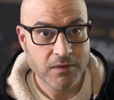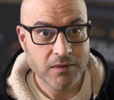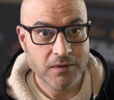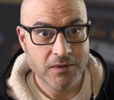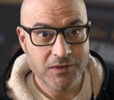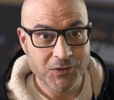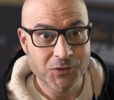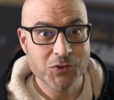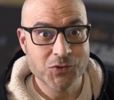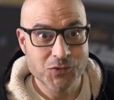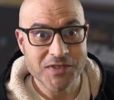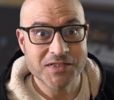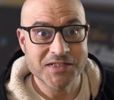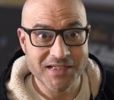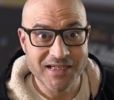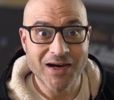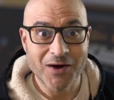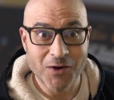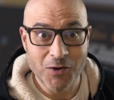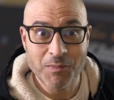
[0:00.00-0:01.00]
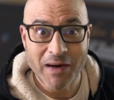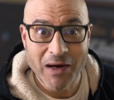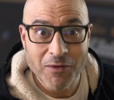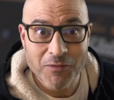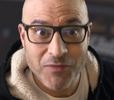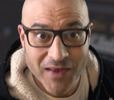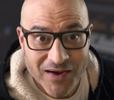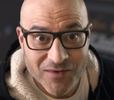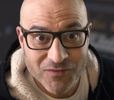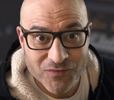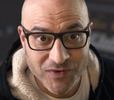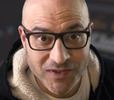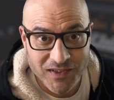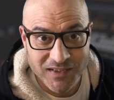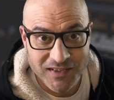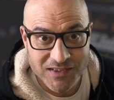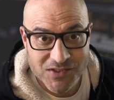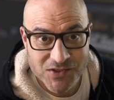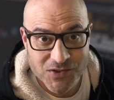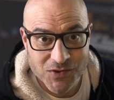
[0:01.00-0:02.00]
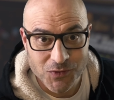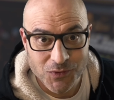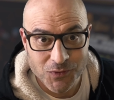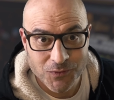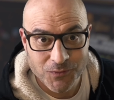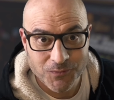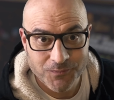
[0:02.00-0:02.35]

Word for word: you're stressing out about that feeling too.